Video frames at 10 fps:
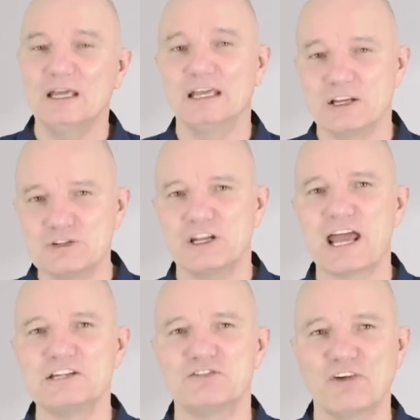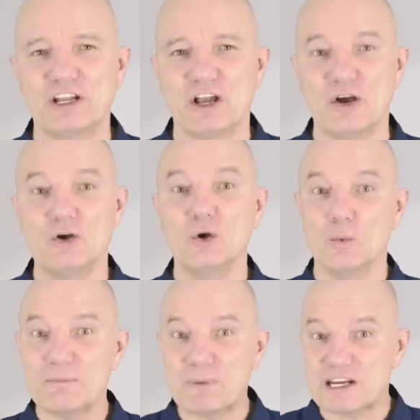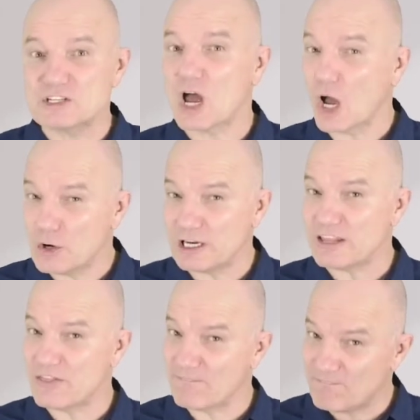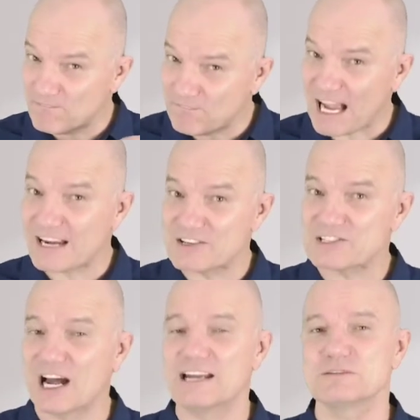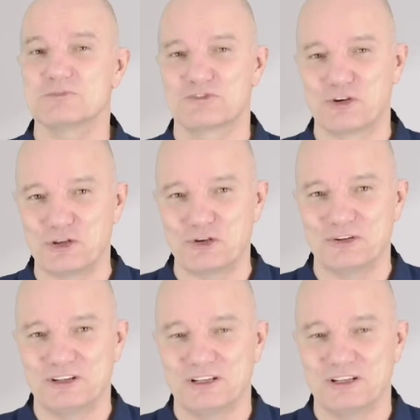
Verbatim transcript: in today's video we picked only the finest items for you.